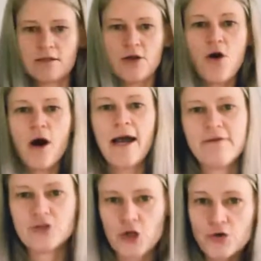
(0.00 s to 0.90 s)
So I have
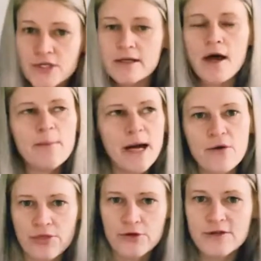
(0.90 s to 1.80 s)
chosen
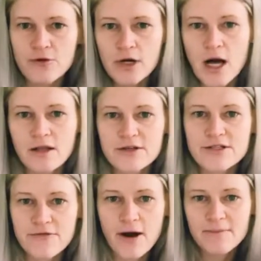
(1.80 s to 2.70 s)
about 34 colors
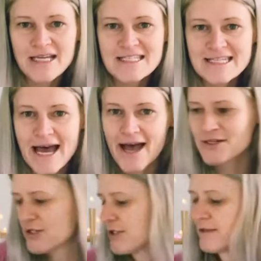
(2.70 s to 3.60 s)
from my stash.